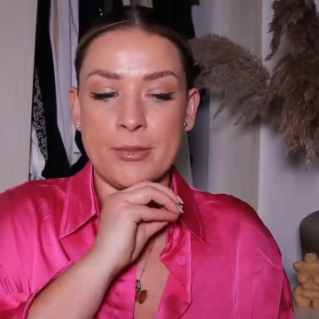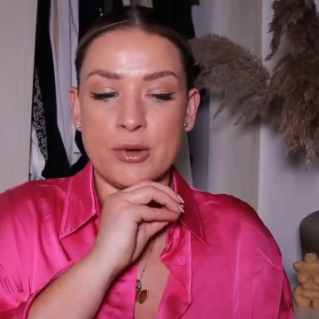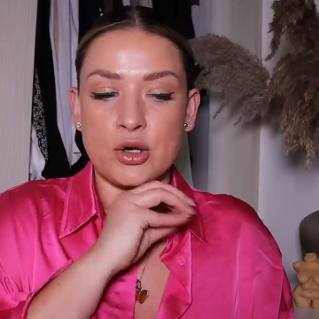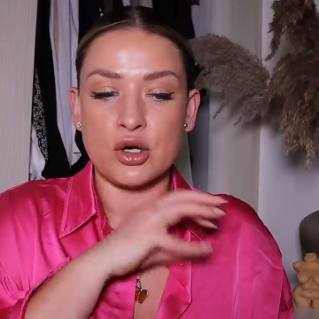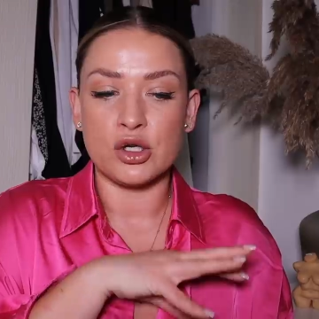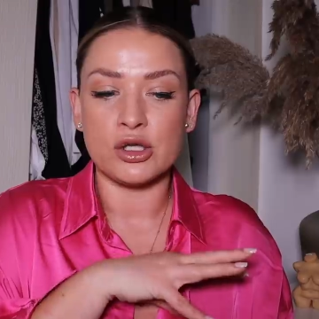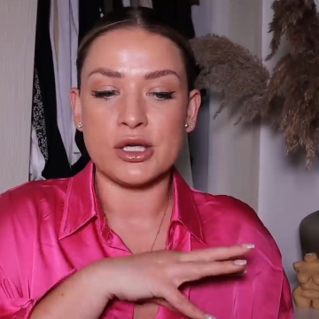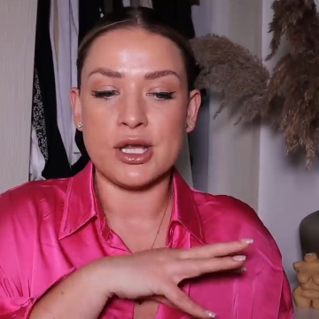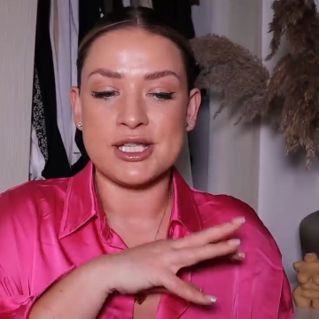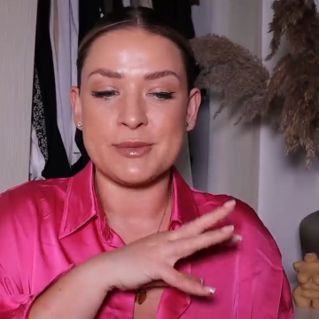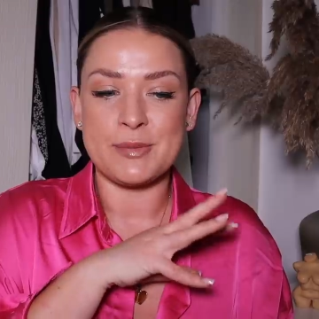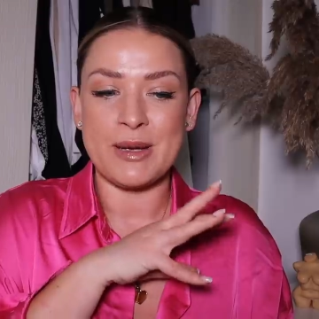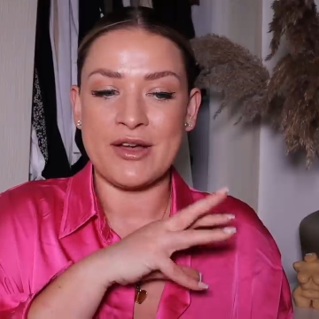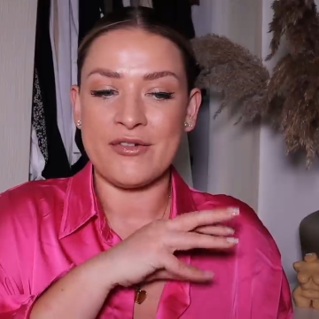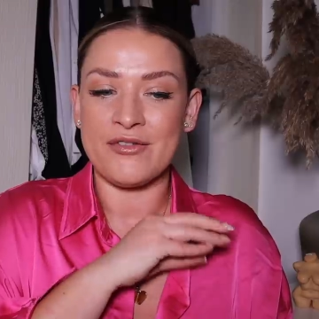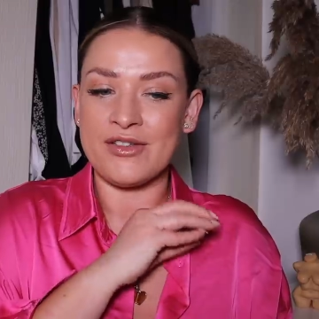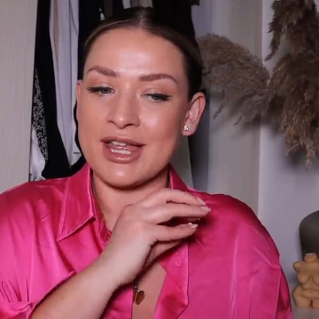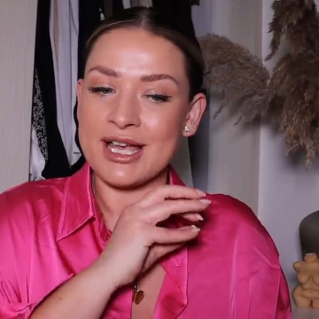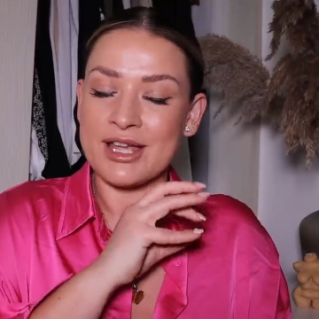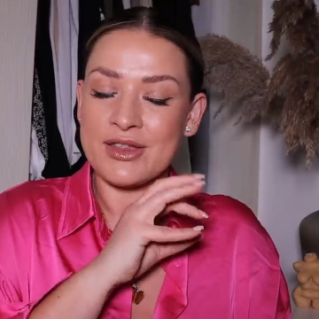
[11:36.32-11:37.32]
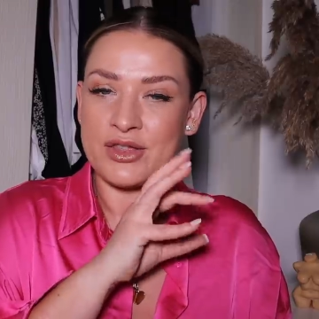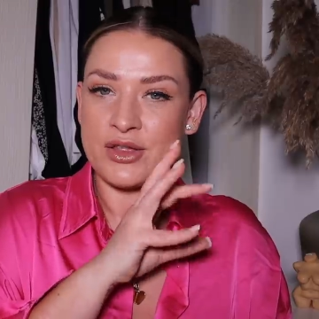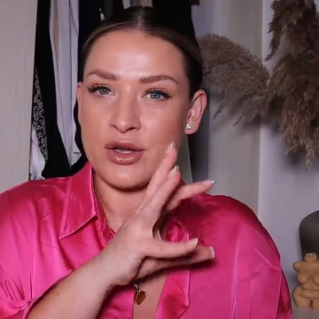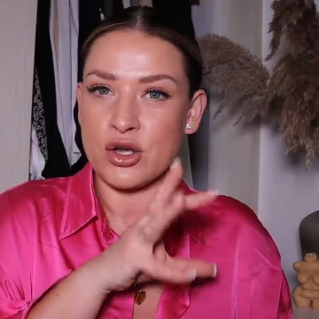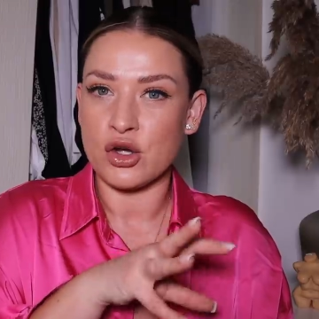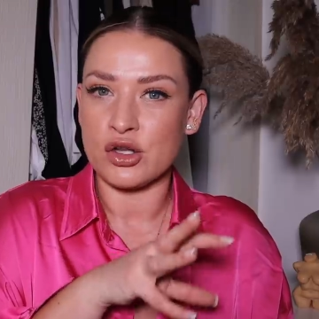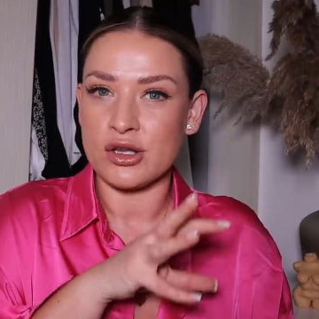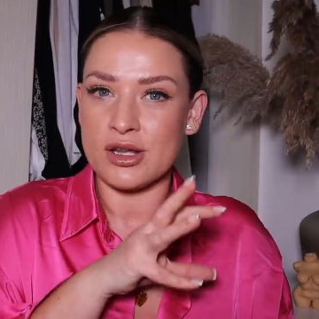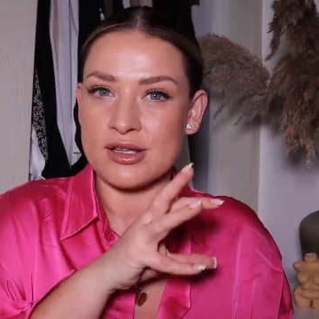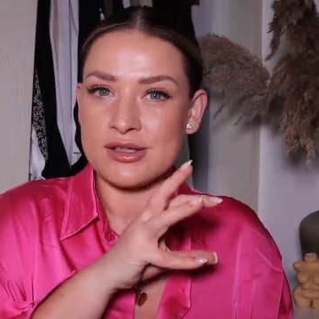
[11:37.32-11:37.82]
colours, but I feel like the
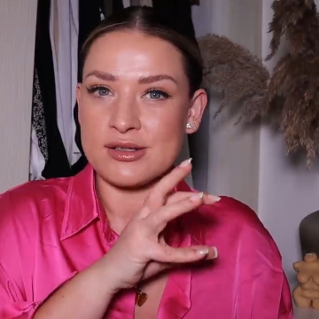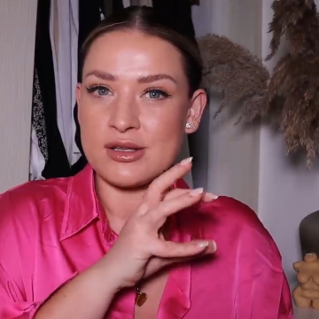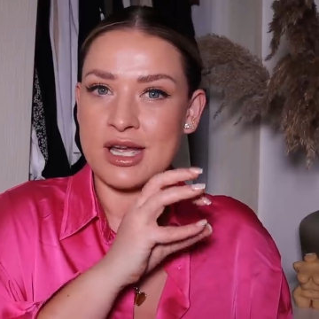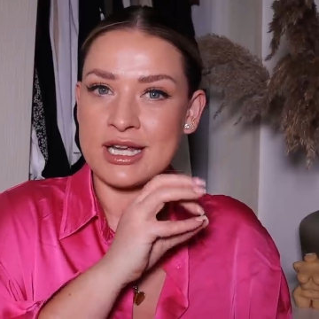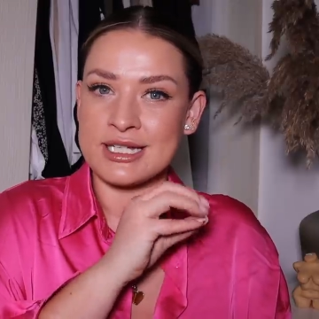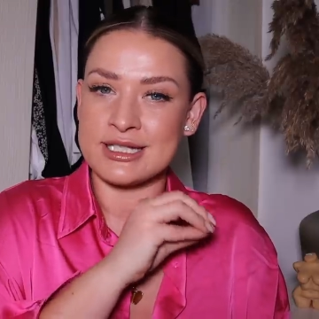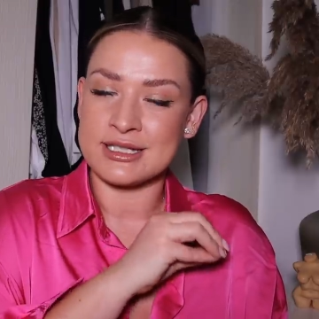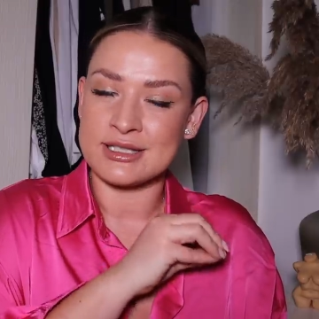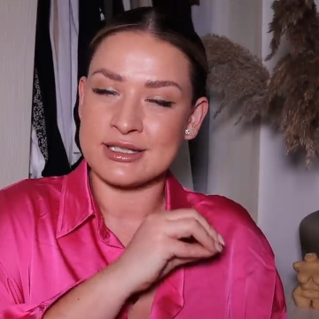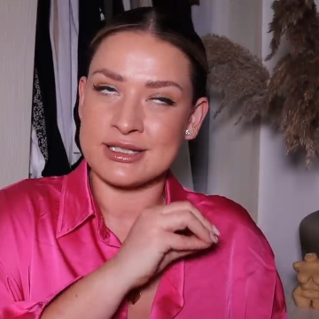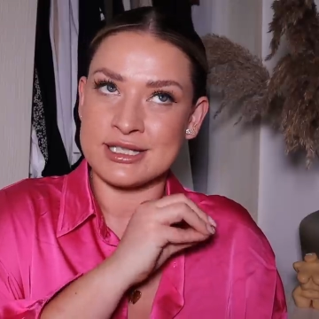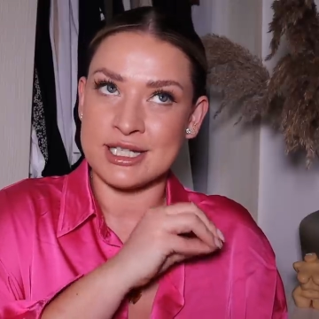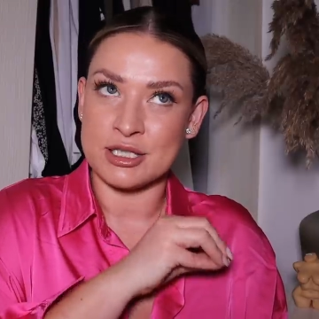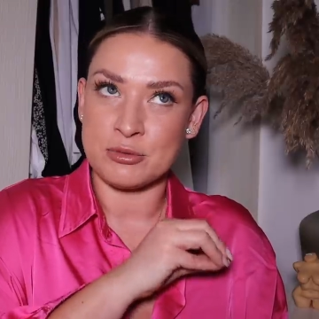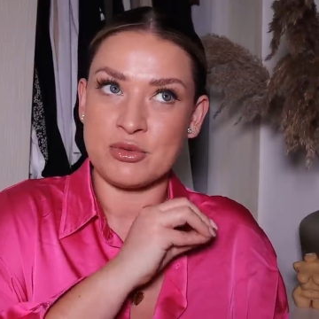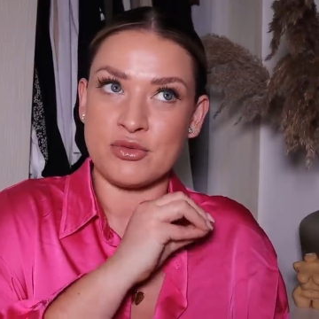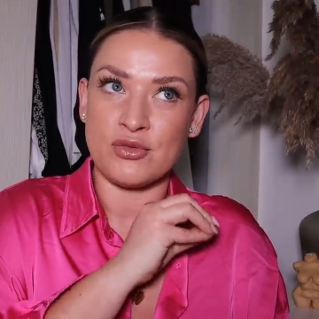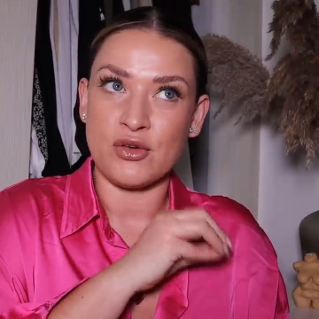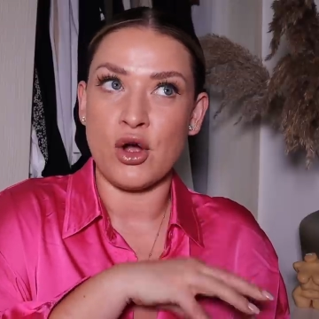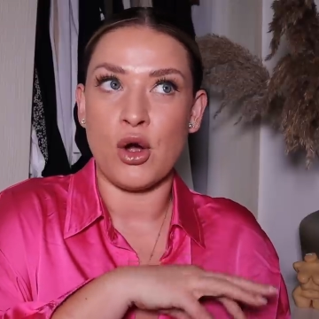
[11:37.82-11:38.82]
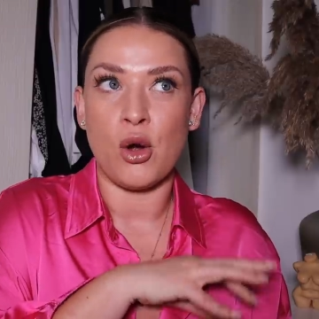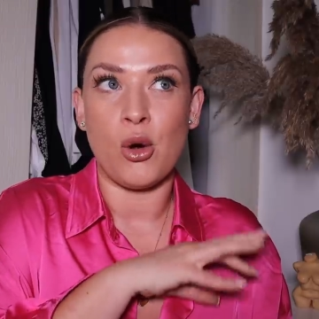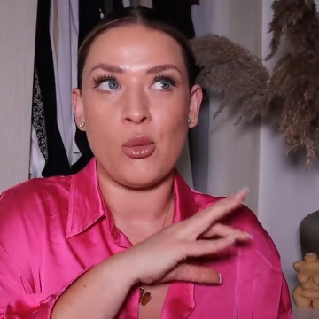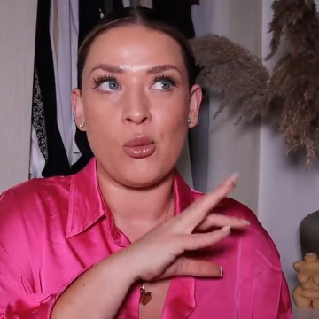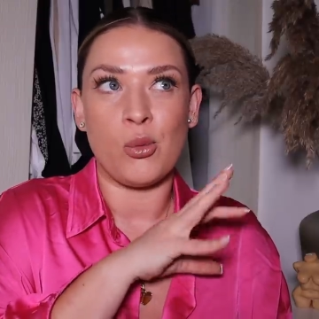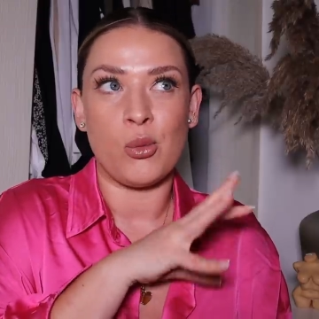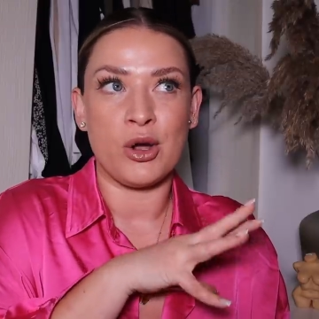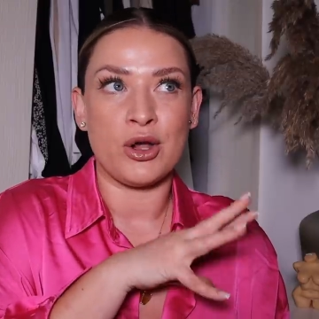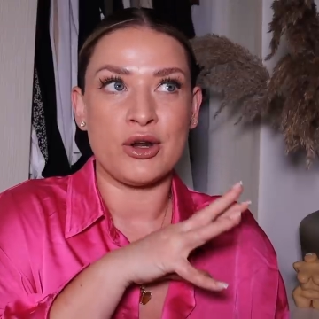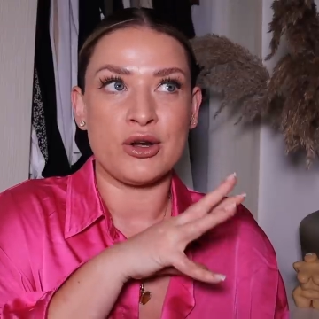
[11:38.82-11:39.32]
colours I did before
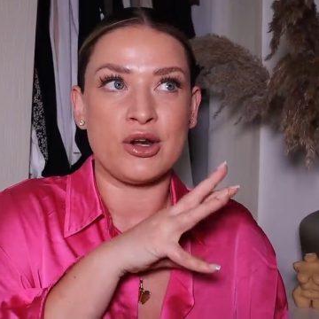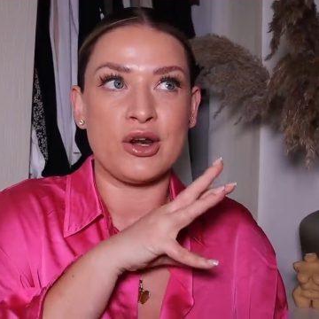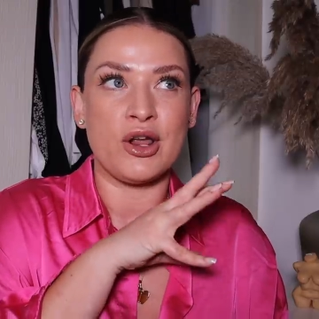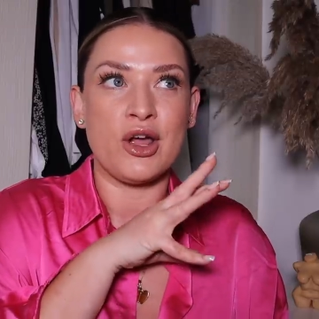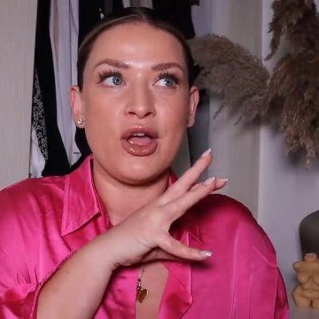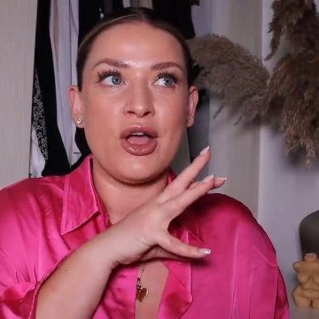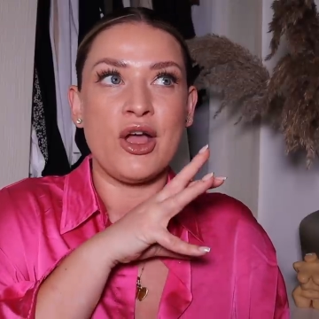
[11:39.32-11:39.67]
weren't